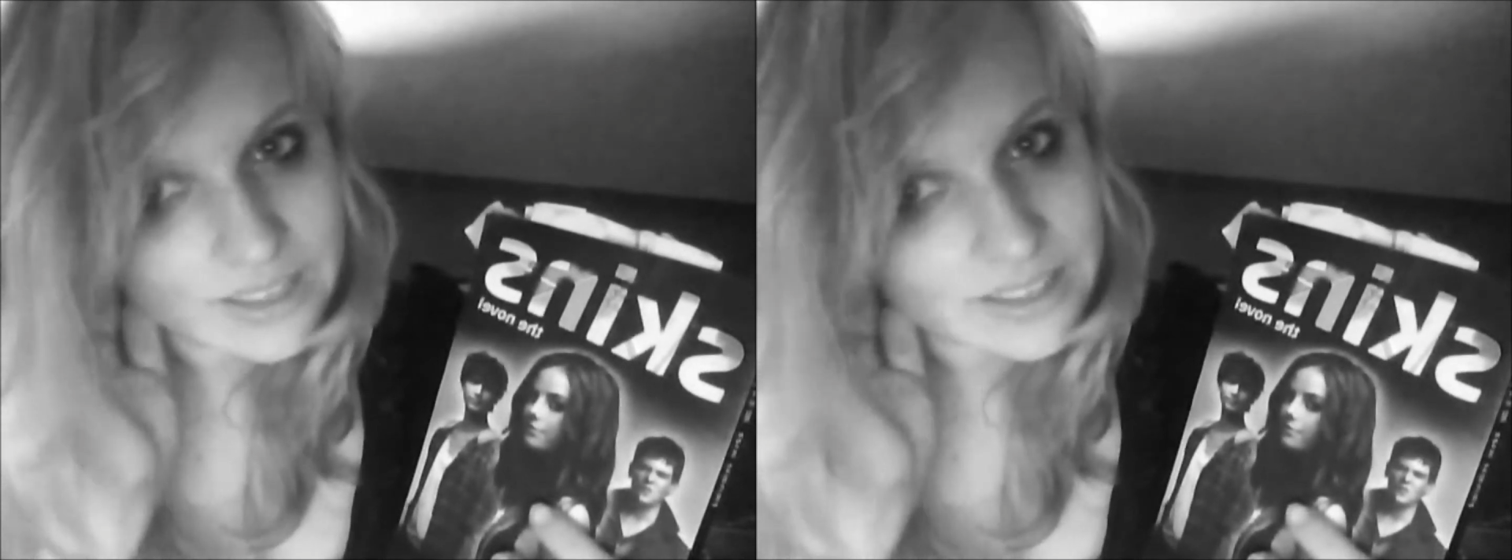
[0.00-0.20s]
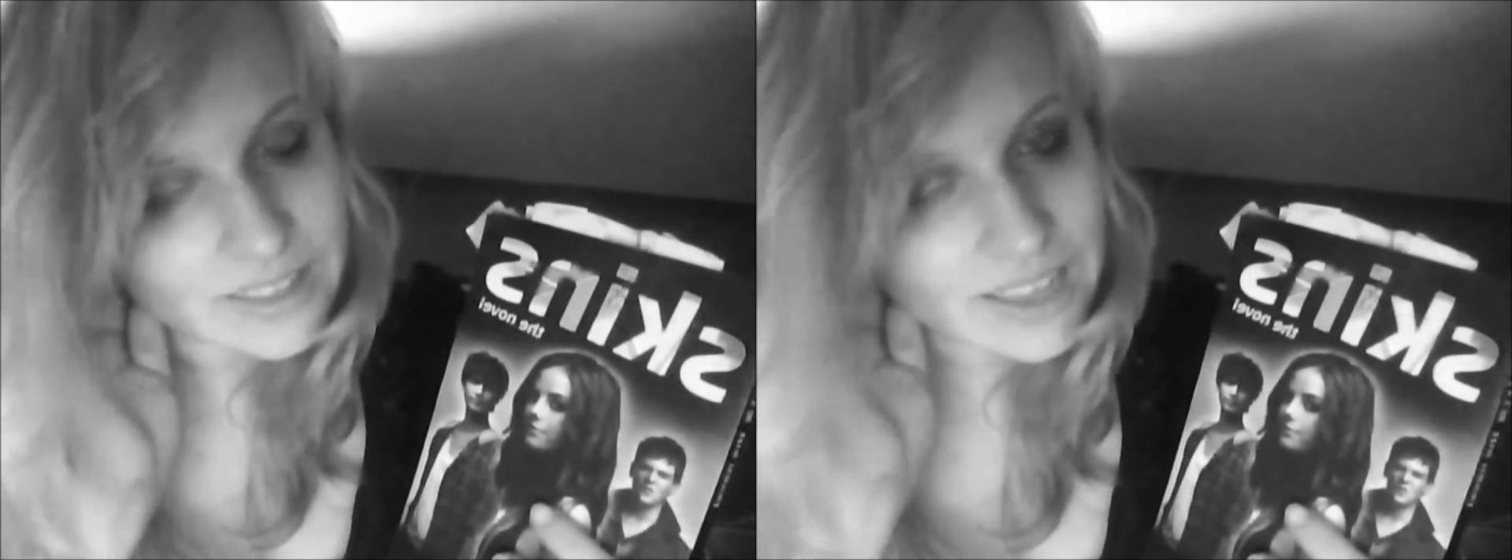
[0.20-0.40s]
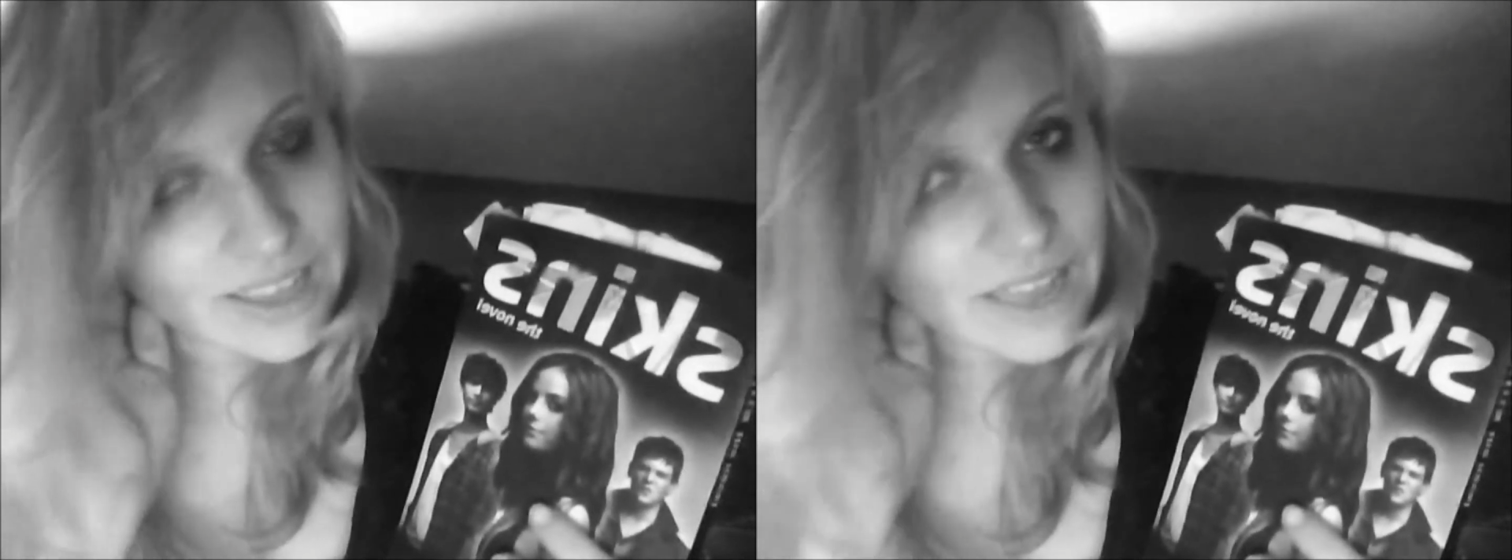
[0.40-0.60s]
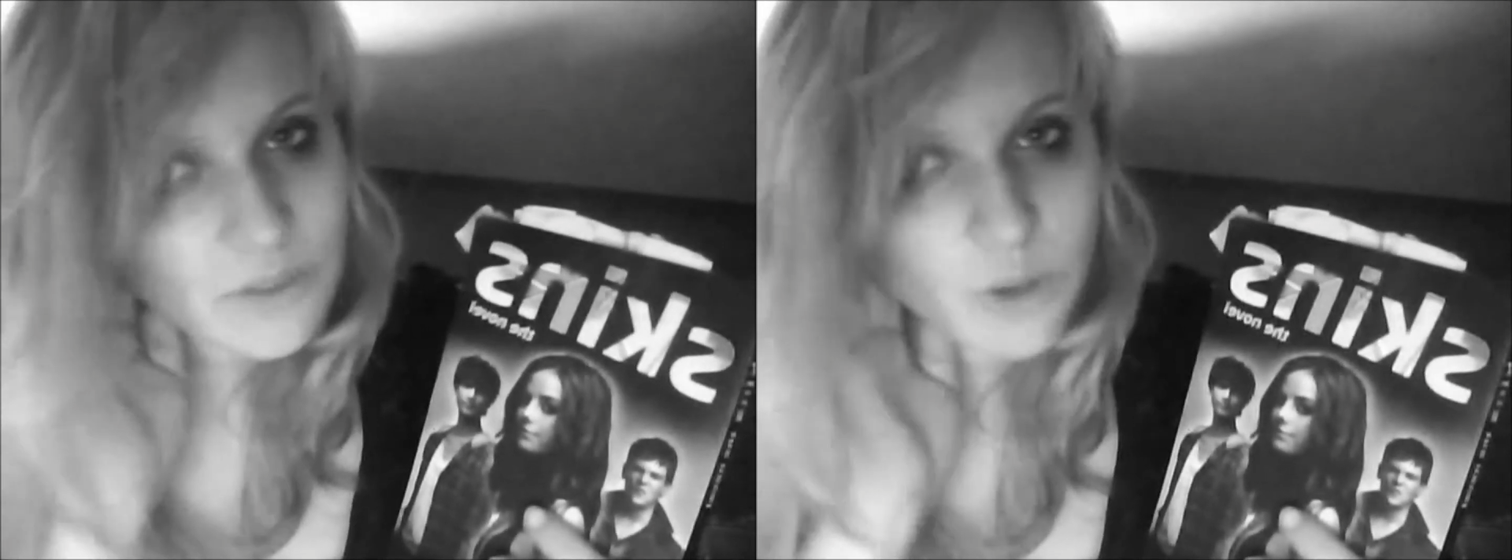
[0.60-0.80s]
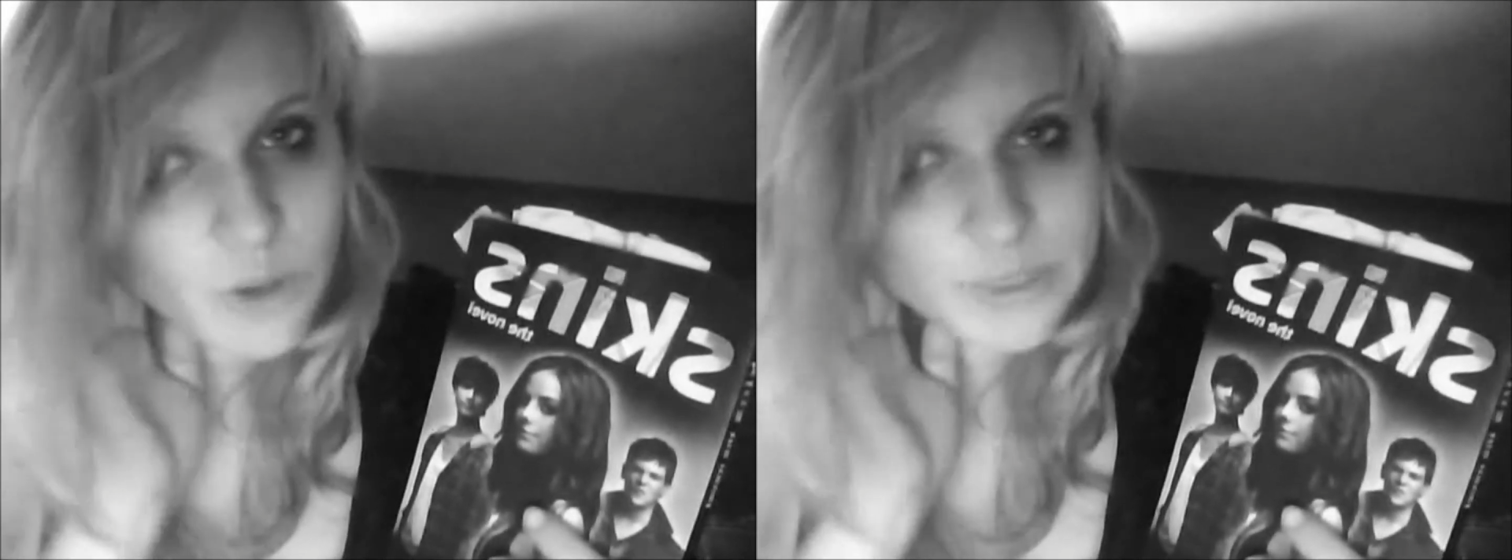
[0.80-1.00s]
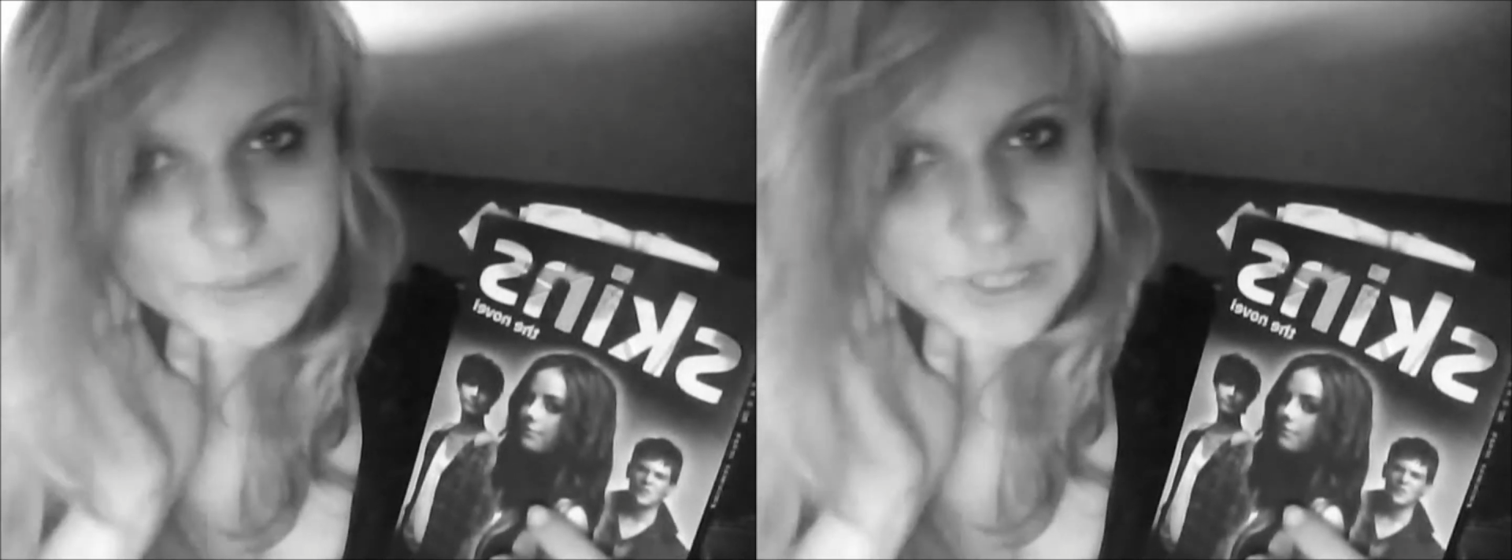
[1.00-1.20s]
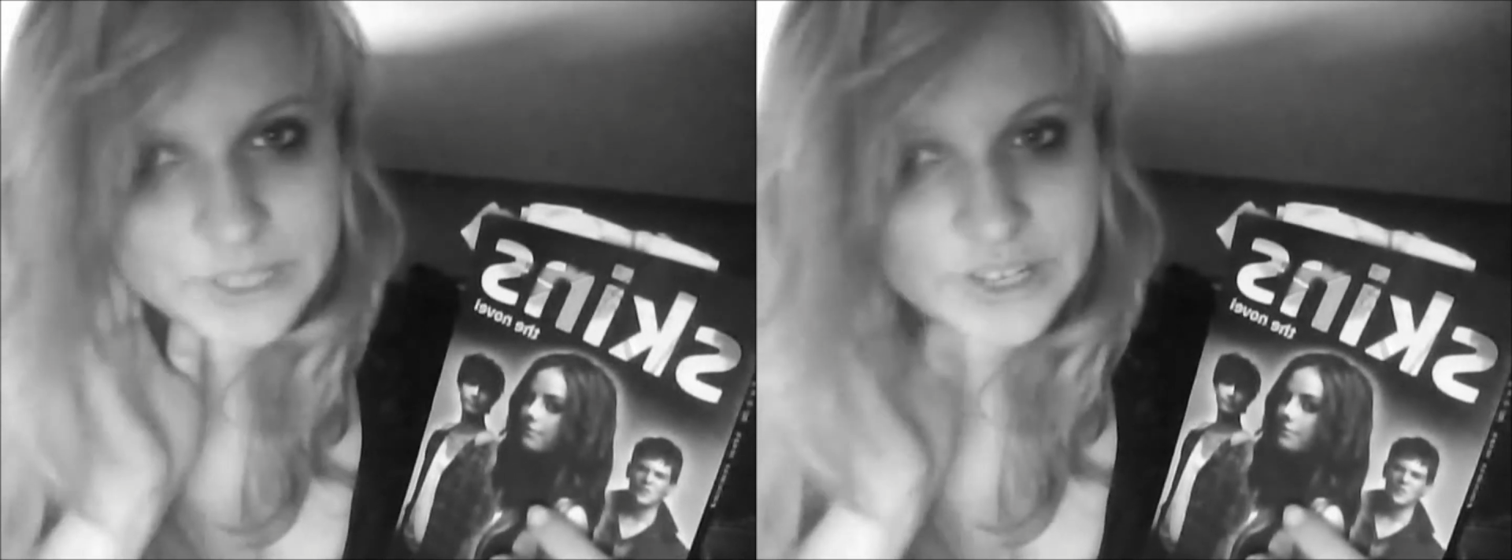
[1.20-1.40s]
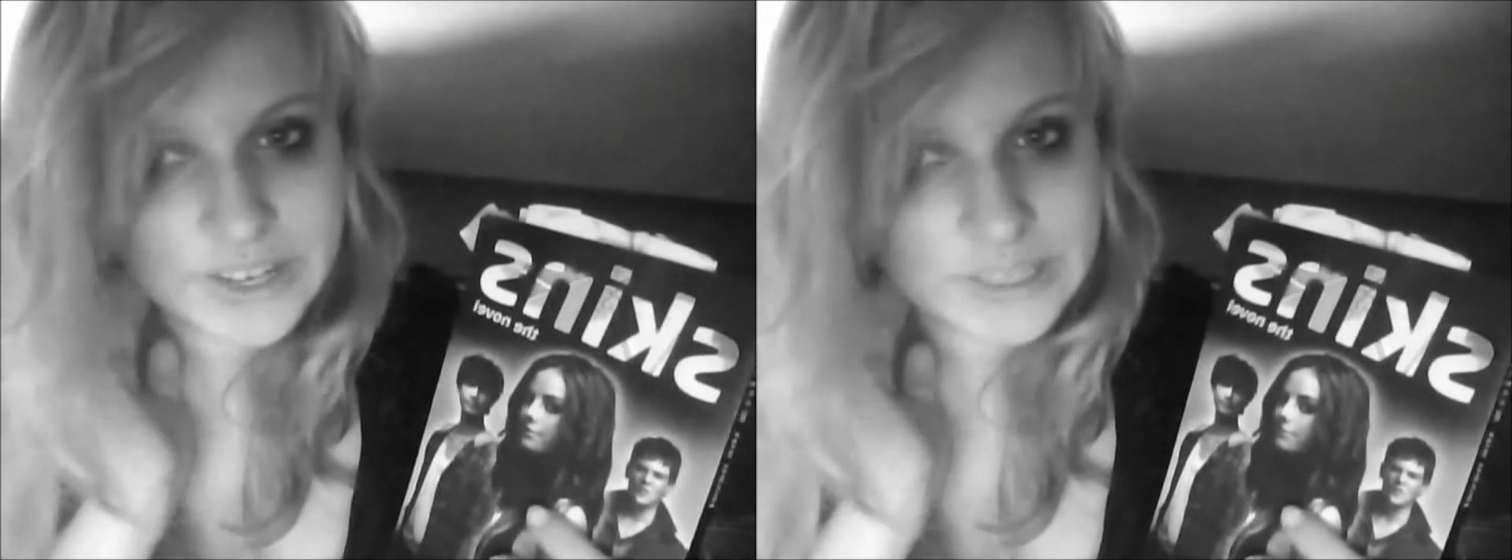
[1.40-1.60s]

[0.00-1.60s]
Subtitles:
Like, I've always been curious